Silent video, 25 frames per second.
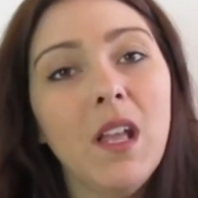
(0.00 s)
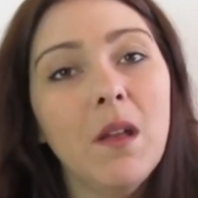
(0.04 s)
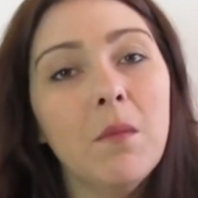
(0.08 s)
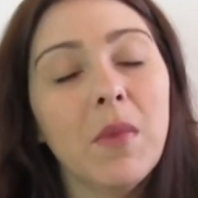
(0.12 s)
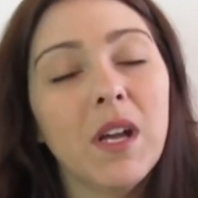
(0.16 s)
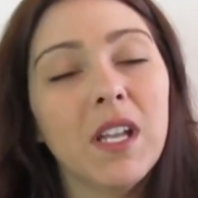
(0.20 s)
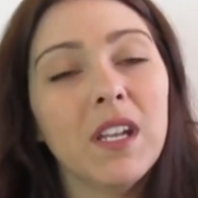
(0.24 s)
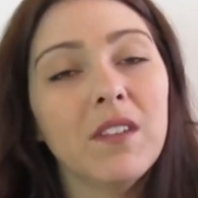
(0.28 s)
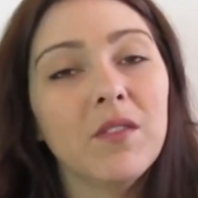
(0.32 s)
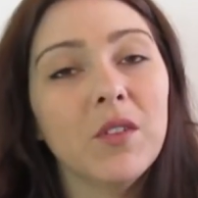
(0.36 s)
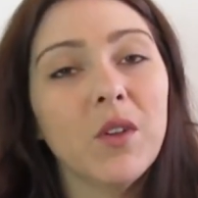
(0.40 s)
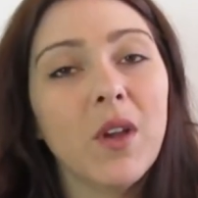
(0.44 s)

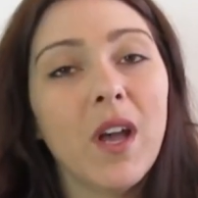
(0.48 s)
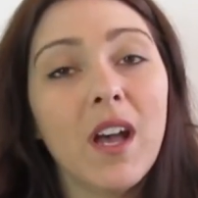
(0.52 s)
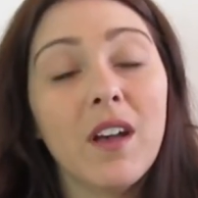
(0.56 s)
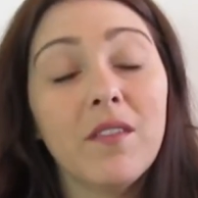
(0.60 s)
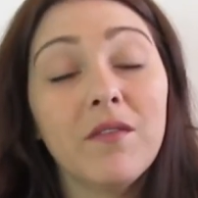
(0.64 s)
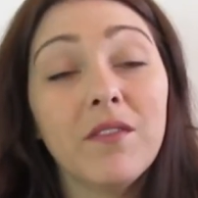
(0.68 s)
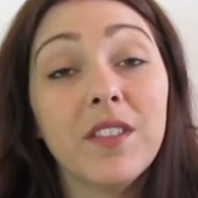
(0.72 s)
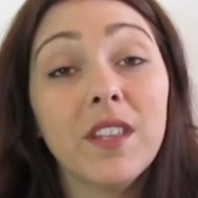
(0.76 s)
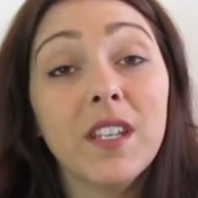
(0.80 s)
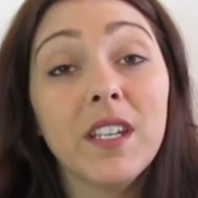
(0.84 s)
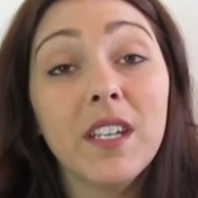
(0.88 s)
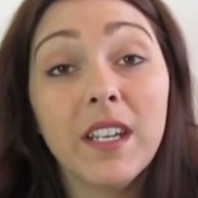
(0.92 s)
But if you
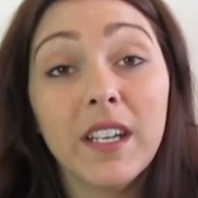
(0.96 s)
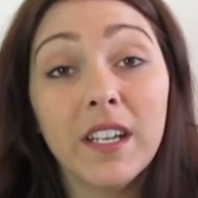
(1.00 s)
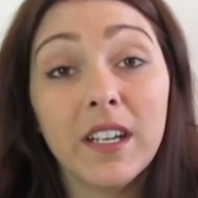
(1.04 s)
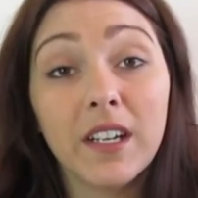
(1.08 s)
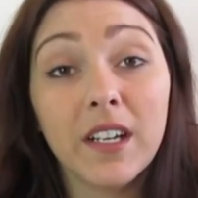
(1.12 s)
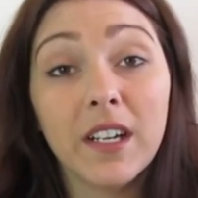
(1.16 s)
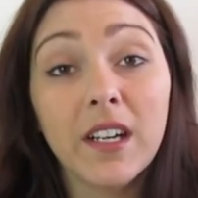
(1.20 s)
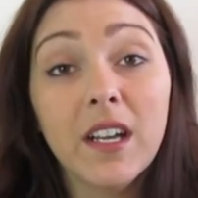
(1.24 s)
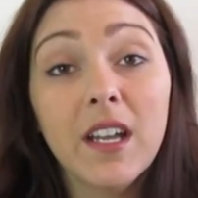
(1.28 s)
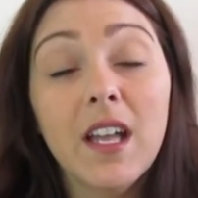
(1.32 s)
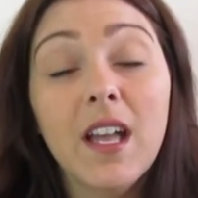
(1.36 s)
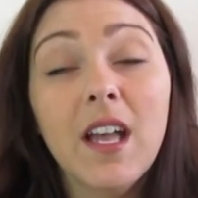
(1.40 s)
have thin
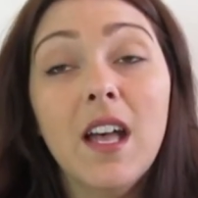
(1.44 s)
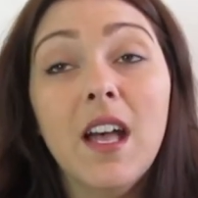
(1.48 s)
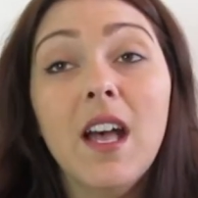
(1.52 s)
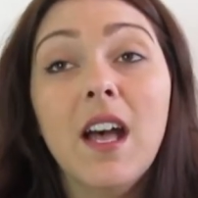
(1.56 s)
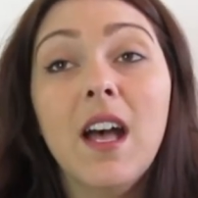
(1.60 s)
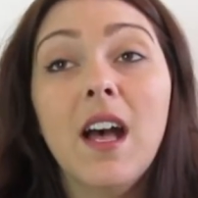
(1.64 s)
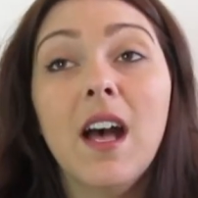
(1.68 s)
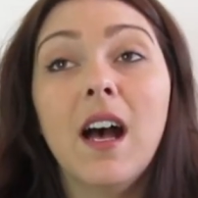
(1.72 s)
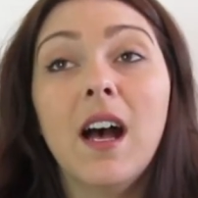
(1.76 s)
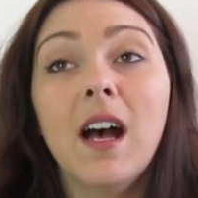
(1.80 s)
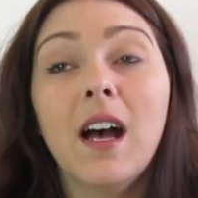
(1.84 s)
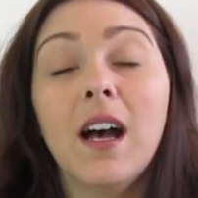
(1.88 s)
hair,
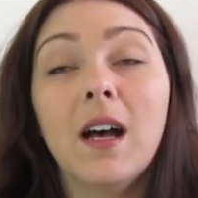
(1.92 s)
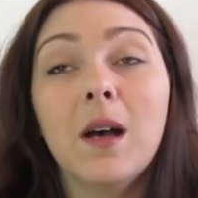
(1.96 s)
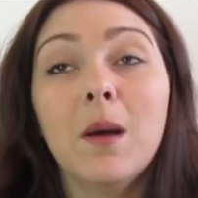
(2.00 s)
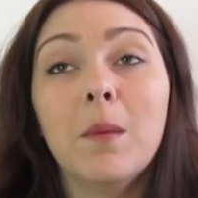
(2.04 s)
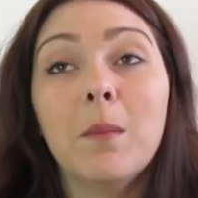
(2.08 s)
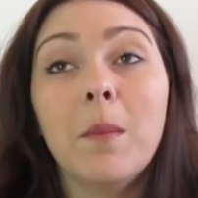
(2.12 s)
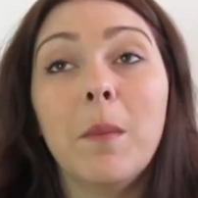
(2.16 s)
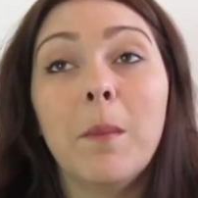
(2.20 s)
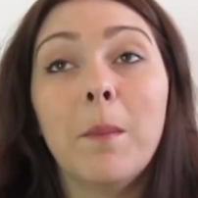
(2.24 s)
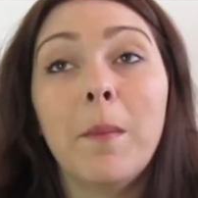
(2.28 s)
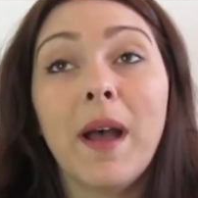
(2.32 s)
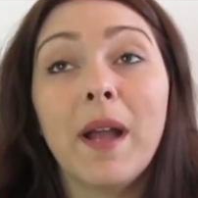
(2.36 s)

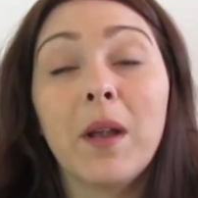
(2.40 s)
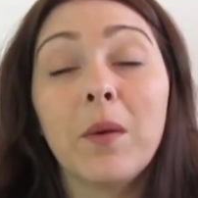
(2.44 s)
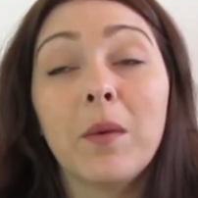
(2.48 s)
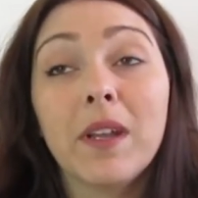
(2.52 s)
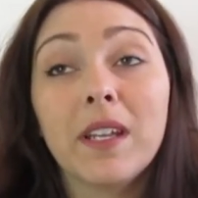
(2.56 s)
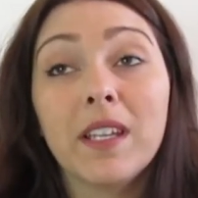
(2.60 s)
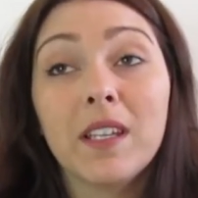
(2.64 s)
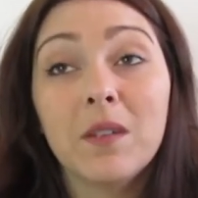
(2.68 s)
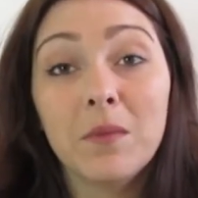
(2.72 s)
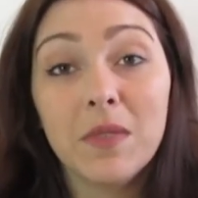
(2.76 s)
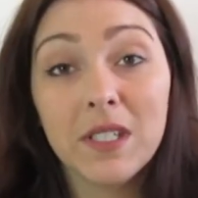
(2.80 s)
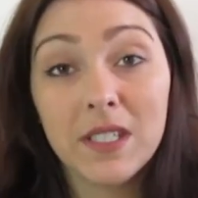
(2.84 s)
um, my
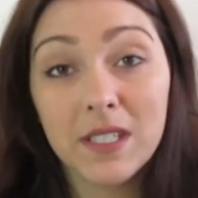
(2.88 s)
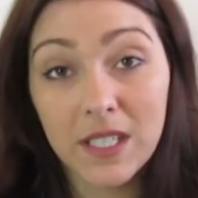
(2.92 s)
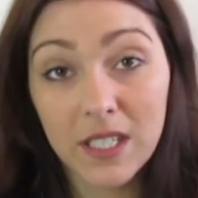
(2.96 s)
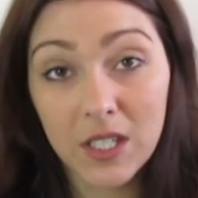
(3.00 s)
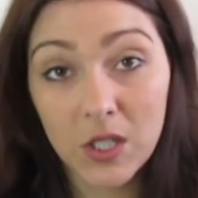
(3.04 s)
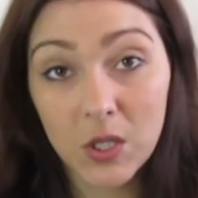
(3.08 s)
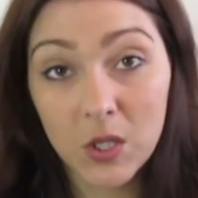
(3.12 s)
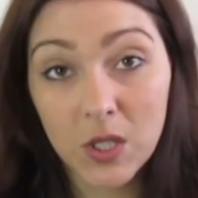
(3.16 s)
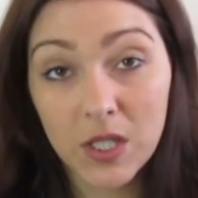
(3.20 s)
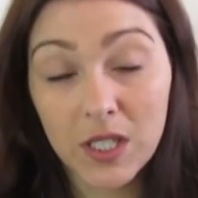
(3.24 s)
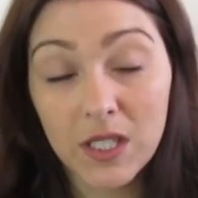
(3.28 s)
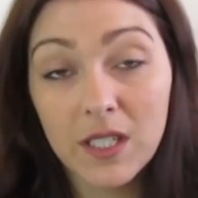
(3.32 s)

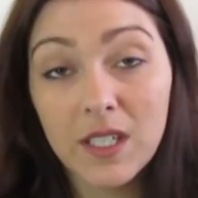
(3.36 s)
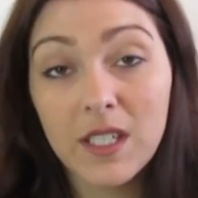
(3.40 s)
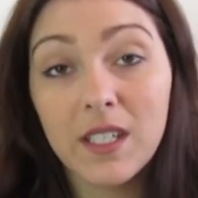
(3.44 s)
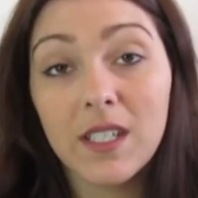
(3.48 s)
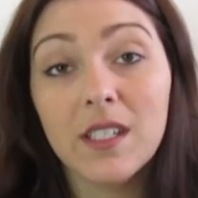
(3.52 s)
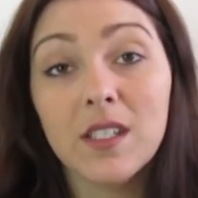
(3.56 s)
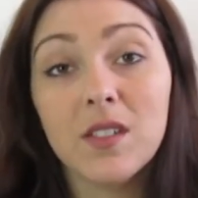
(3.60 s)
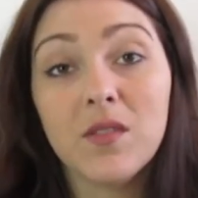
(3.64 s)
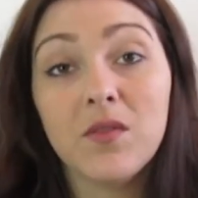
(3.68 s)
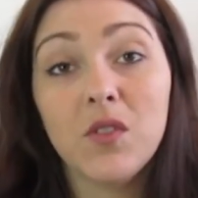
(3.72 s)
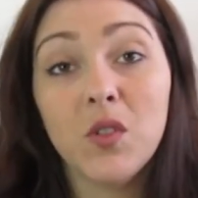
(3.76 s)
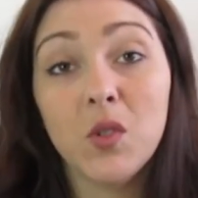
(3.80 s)
recommendation
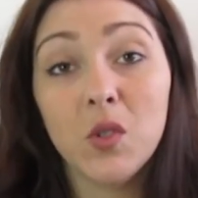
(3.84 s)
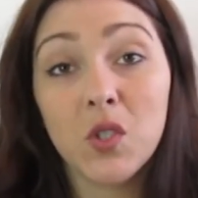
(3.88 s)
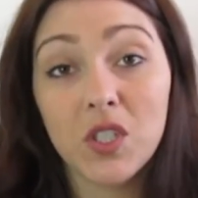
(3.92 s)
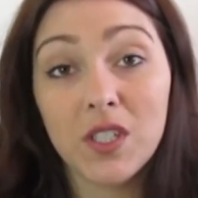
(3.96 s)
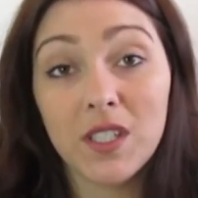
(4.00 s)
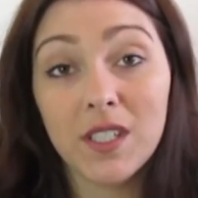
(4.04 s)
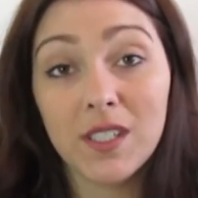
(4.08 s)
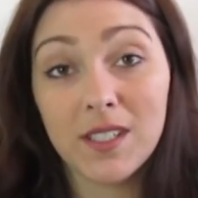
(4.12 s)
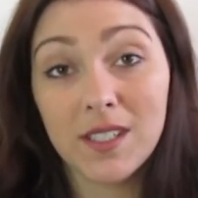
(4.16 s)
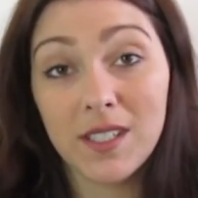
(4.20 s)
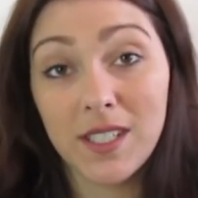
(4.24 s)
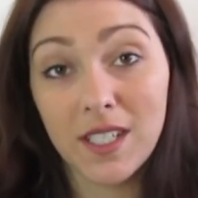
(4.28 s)
is
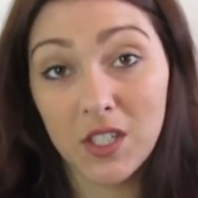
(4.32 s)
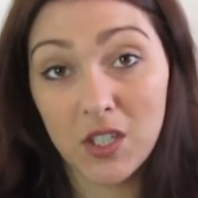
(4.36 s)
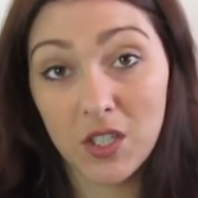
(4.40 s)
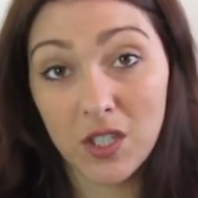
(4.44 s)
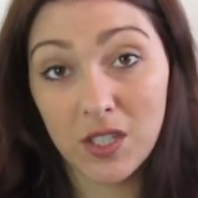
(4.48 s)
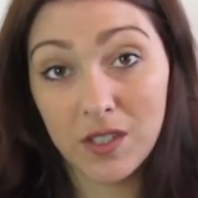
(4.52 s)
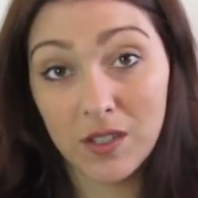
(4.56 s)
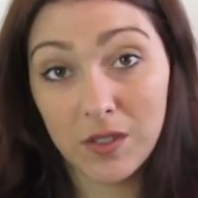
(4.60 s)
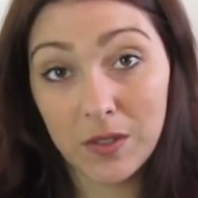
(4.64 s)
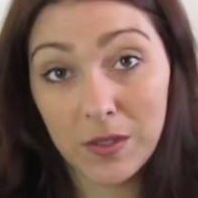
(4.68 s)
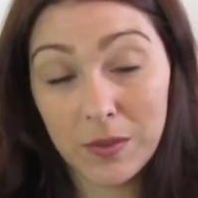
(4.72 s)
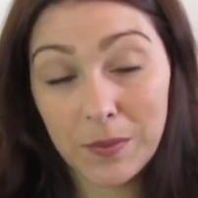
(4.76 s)
fusion
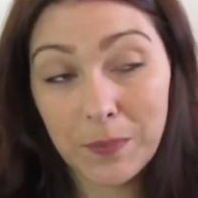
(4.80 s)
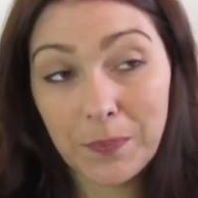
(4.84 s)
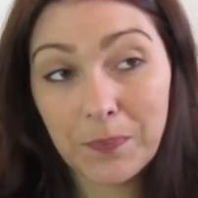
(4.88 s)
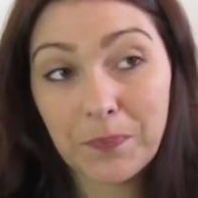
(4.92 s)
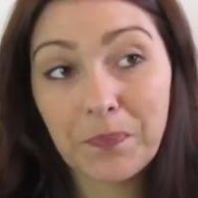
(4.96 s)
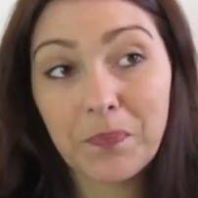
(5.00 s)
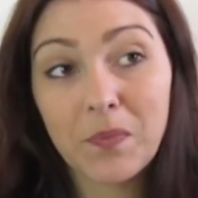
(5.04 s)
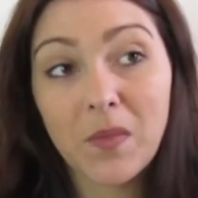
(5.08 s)
extensions.